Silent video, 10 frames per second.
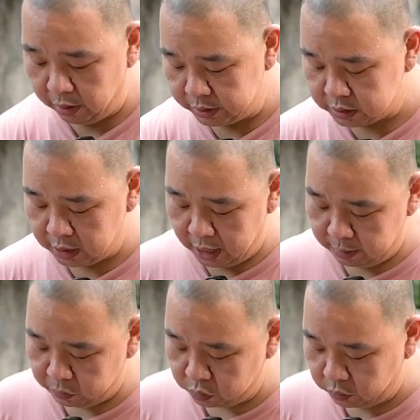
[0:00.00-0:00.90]
it's
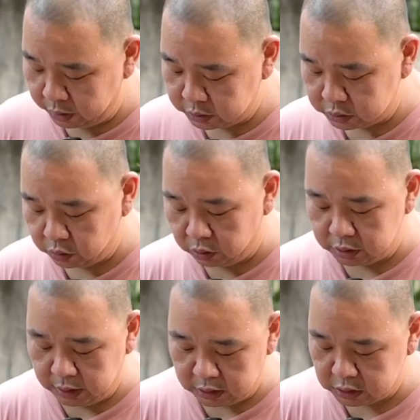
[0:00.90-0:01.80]
time to install
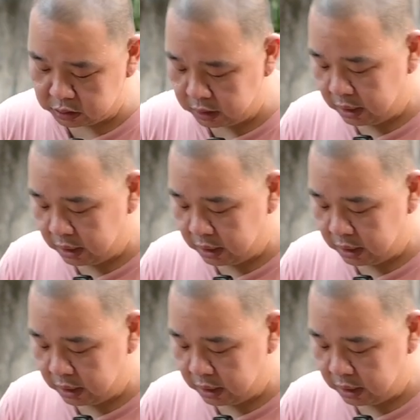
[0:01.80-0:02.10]
this